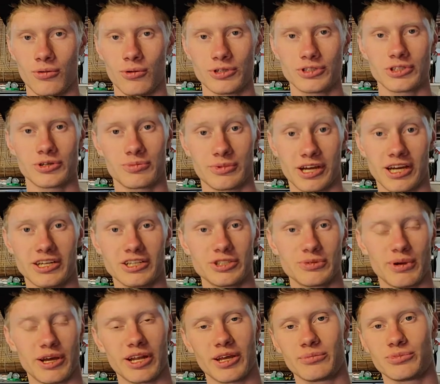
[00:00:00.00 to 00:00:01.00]
What's up guys,
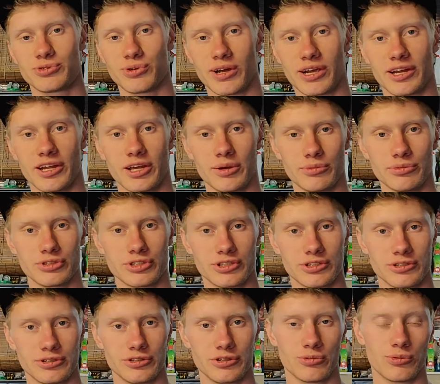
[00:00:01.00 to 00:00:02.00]
my name is Ryan
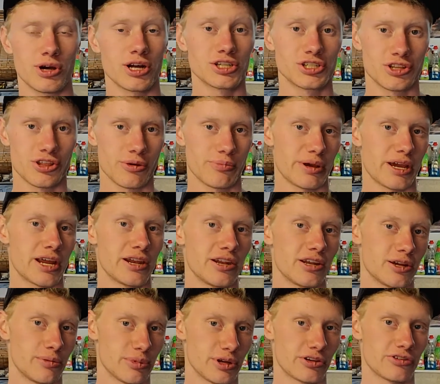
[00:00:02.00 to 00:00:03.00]
Hamilton, you're watching the Panda
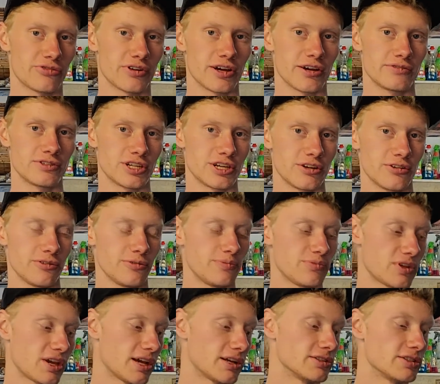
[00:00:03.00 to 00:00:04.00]
MX5 channel,
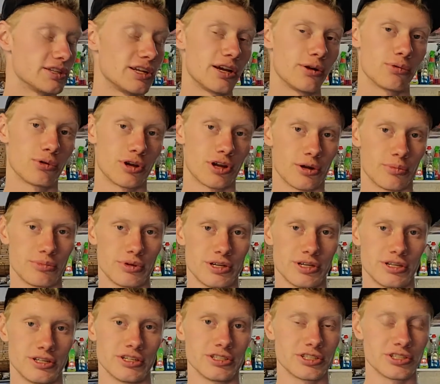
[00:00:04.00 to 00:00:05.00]
and today we're going to be
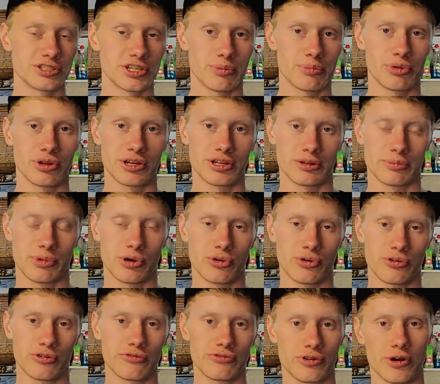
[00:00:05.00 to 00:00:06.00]
disassembling the
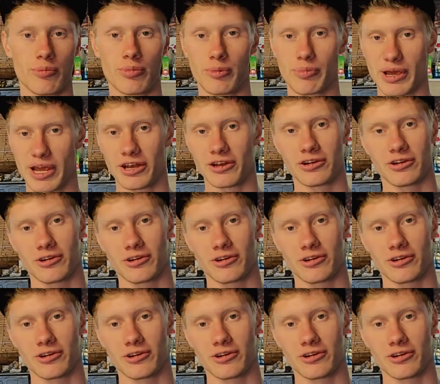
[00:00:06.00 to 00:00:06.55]
motor from the Panda